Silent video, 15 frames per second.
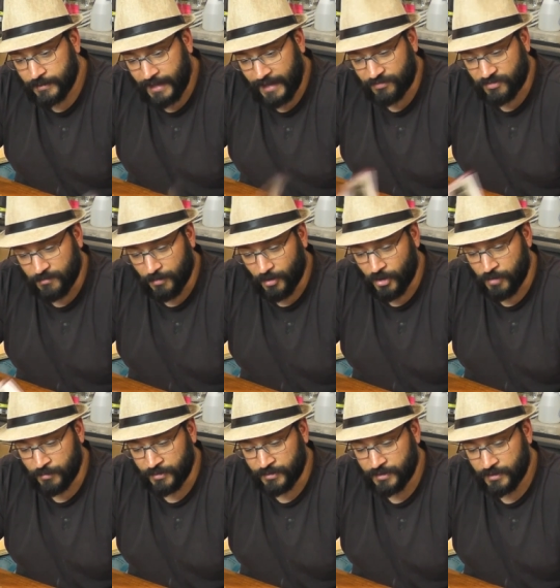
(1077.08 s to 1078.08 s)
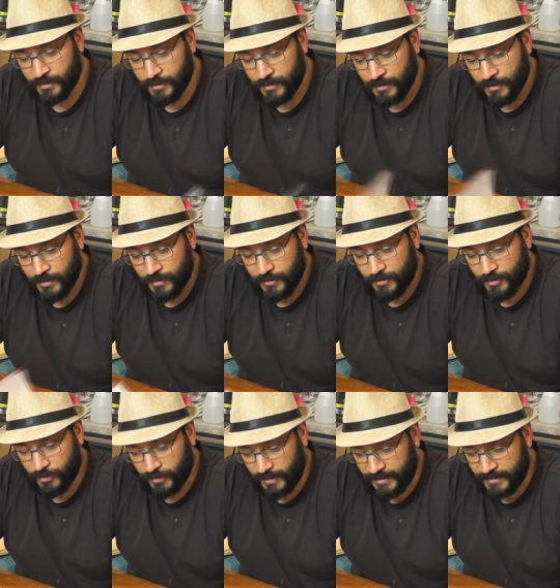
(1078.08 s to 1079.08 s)
at the moment, you
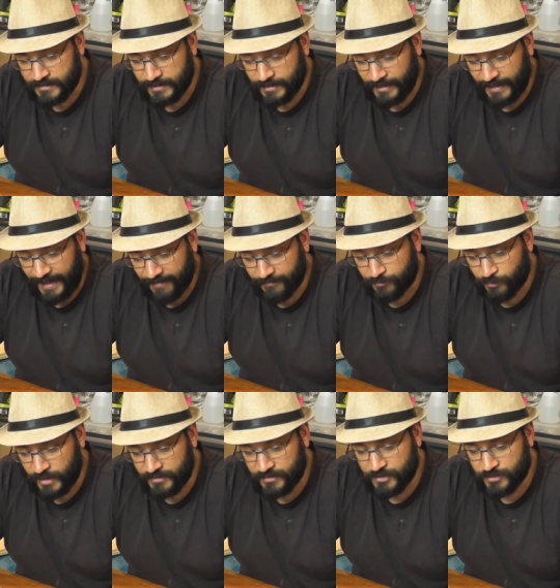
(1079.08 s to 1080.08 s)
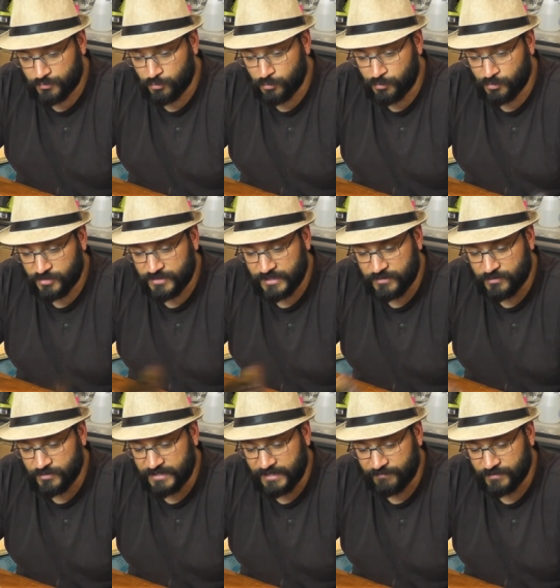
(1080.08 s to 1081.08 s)
know, like I said, I have read this rule book six
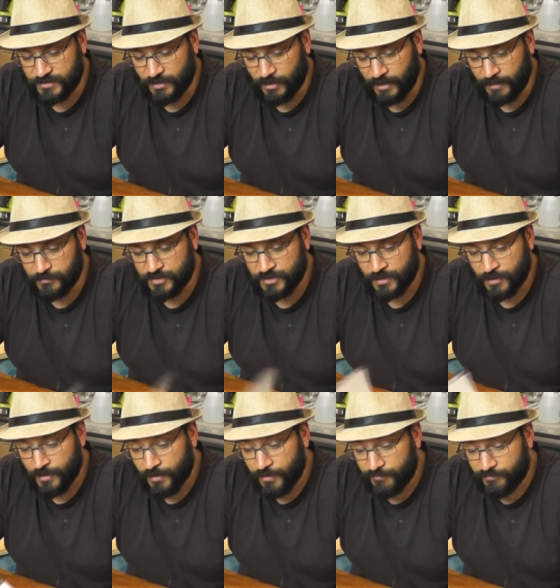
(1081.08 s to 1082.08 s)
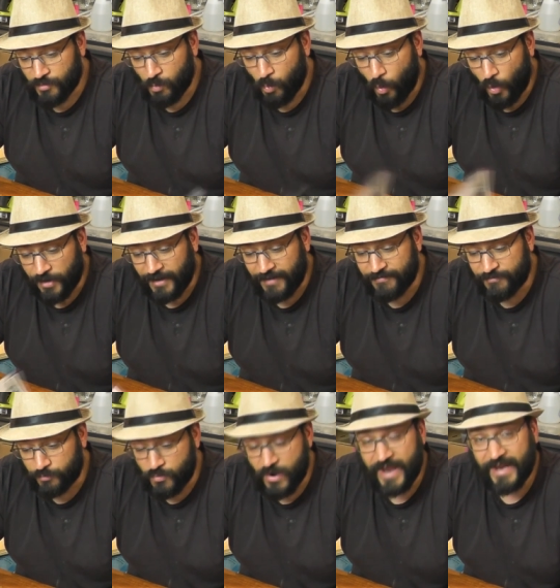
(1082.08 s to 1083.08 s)
or seven times. From what
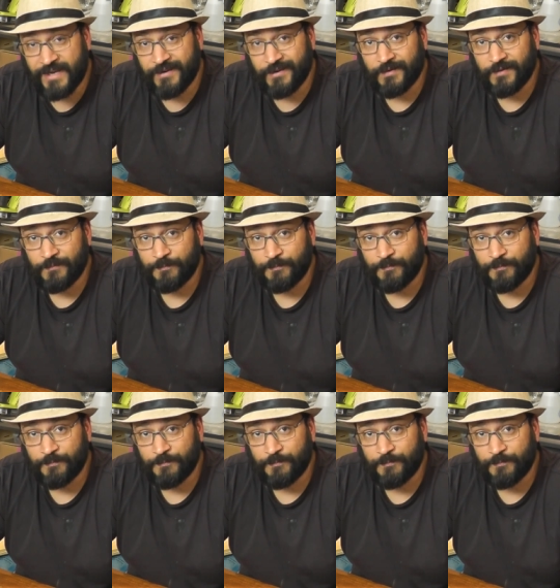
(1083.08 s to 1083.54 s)
I've read,